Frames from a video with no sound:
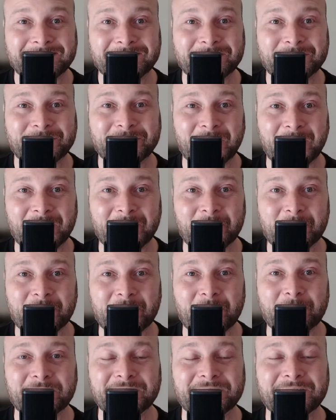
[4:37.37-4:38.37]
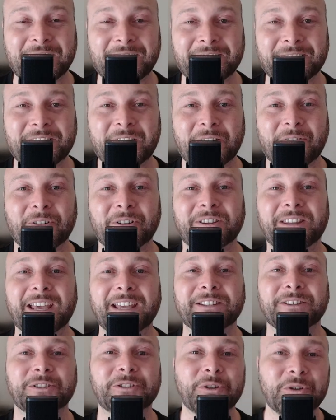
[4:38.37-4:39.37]
Tryon, Oklahoma's got you covered. They
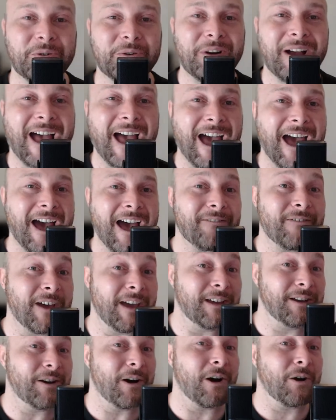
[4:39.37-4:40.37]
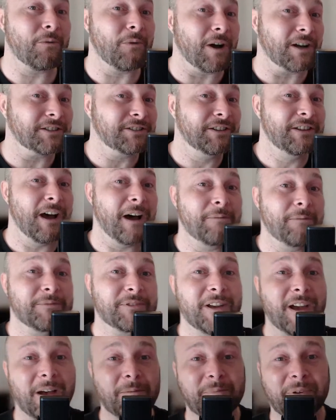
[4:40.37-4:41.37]
do have a car wash. Thumbs
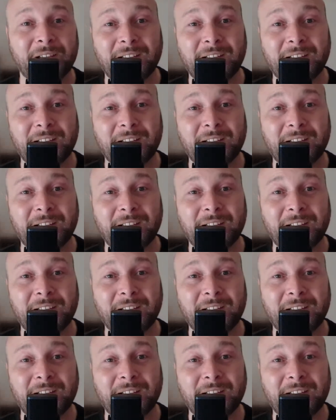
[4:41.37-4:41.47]
up.